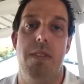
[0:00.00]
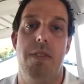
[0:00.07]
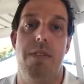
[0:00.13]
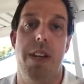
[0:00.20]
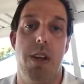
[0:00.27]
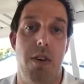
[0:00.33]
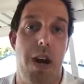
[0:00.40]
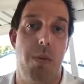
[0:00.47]

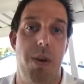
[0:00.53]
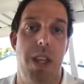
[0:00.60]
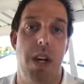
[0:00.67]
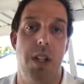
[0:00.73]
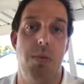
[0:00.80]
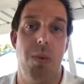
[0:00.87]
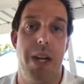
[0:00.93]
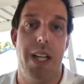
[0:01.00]
Figure out where
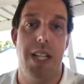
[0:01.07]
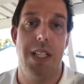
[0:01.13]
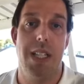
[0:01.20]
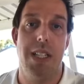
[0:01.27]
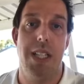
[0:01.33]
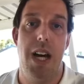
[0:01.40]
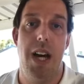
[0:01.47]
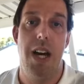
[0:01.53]
those
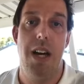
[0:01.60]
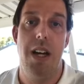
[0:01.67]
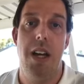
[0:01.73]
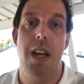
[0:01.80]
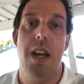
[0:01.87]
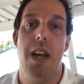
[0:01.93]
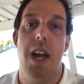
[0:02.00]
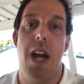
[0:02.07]
weaknesses are
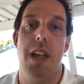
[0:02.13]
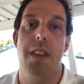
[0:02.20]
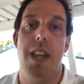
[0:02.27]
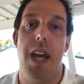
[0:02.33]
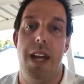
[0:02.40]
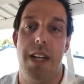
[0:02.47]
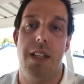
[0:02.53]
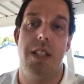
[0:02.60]
and
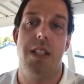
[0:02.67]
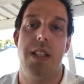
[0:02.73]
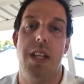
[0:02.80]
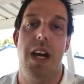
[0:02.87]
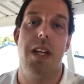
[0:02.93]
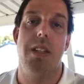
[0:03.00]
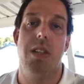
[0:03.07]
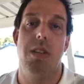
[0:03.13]
then
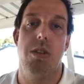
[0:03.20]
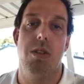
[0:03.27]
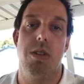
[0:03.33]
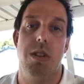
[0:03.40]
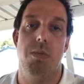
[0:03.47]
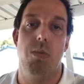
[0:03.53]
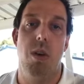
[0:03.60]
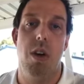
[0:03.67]
start to do
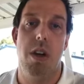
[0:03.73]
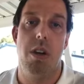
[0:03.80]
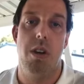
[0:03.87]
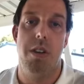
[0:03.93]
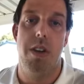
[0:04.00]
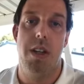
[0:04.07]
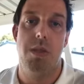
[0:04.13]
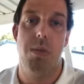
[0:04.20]
some work
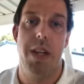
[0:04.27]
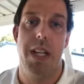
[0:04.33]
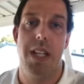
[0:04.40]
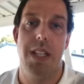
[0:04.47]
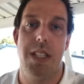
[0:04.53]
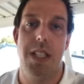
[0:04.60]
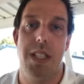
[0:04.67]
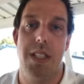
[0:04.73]
on those
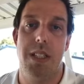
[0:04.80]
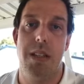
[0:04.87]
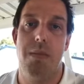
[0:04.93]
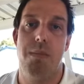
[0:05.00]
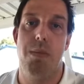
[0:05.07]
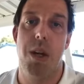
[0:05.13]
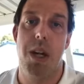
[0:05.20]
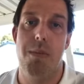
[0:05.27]
weaknesses,
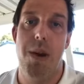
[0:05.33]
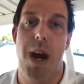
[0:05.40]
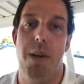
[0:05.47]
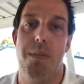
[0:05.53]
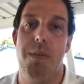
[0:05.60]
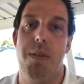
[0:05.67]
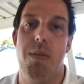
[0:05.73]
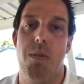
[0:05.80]
bring them
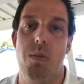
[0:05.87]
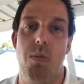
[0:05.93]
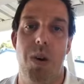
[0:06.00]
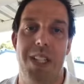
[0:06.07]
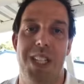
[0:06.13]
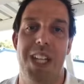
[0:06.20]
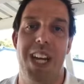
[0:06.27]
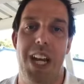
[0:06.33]
up.
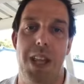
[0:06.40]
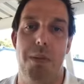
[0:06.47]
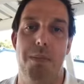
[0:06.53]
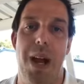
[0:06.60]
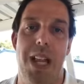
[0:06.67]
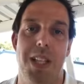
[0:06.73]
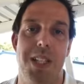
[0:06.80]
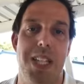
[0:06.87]
Once you get the
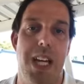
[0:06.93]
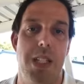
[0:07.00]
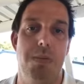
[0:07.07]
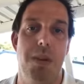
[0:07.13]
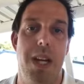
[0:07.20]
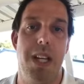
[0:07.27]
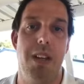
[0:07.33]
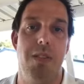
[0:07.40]
balance
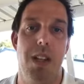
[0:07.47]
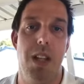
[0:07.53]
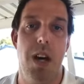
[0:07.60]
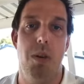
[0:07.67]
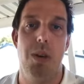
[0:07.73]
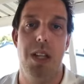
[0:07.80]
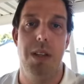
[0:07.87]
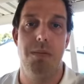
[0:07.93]
aspect of the
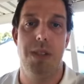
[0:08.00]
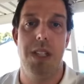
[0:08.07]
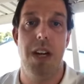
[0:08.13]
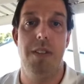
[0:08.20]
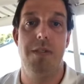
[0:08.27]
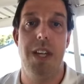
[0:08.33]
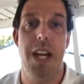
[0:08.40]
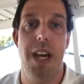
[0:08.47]
lower limb
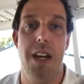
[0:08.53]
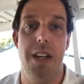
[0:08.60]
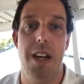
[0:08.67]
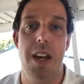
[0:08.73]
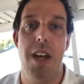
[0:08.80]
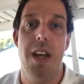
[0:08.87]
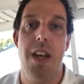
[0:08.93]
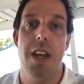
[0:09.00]
stuff down,
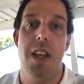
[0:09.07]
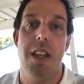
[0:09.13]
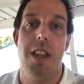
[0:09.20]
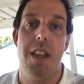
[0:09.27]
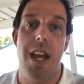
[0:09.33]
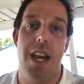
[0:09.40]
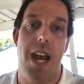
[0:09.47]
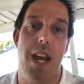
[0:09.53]

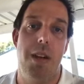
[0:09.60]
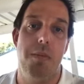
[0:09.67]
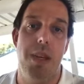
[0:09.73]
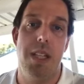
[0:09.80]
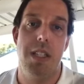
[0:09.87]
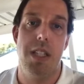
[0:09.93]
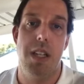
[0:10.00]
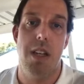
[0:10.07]
then add them
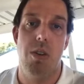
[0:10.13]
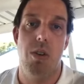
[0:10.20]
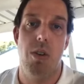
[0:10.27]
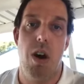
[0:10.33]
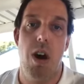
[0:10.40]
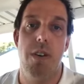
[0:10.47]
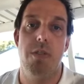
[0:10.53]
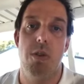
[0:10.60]
into
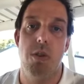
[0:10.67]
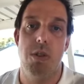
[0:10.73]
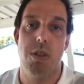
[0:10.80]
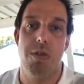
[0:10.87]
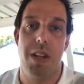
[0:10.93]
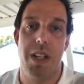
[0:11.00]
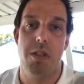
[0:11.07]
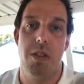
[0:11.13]
your overall
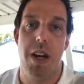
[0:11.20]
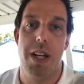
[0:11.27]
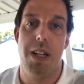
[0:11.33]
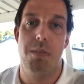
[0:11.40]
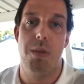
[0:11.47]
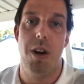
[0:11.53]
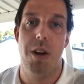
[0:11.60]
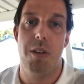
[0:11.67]
strength
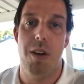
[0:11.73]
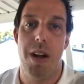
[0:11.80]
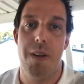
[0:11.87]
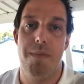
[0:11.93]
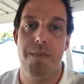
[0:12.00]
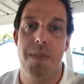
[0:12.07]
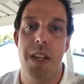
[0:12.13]
training program.